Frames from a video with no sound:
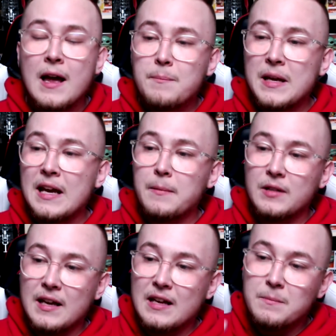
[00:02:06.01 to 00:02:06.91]
Being able to
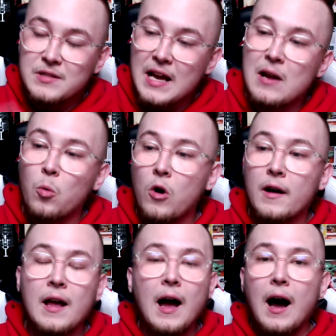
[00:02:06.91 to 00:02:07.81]
get him day one,
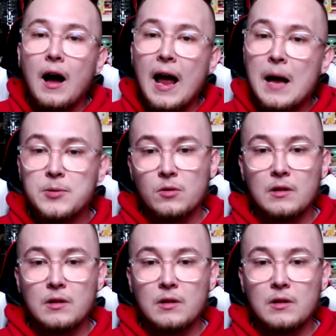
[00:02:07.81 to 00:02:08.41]
absolutely